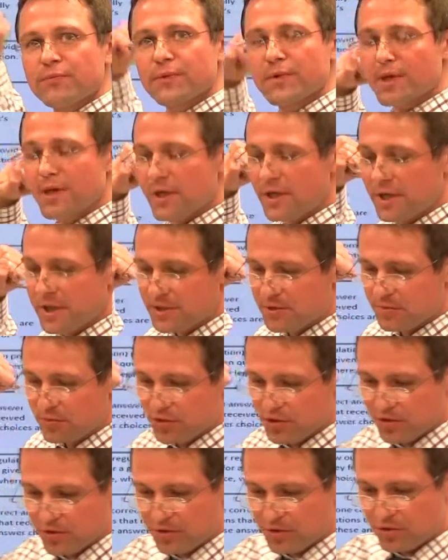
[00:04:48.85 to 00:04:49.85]
as we
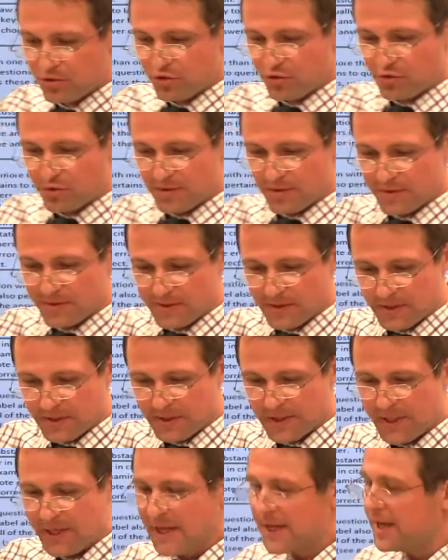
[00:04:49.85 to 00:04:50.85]
shall shortly see,